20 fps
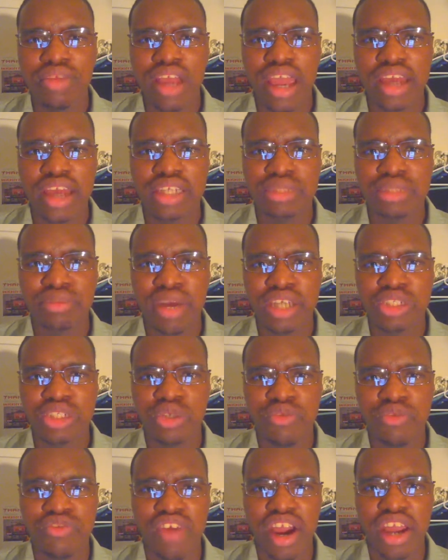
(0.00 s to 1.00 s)
And it's best
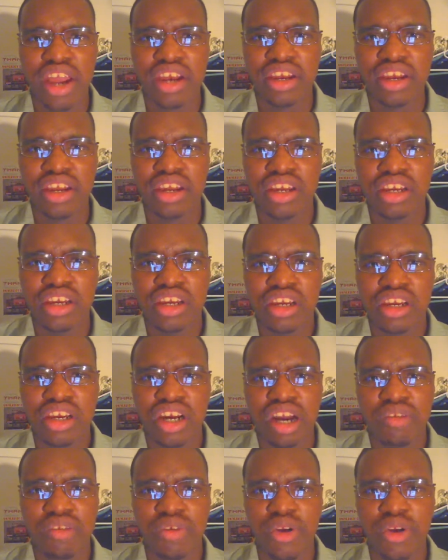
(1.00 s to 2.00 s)
you find
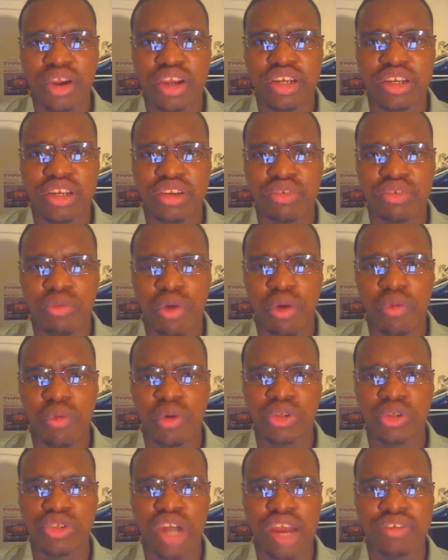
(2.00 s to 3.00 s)
a very good
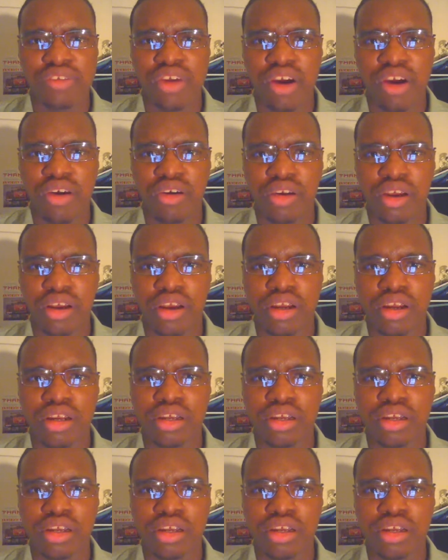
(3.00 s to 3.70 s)
rear-wheel drive car.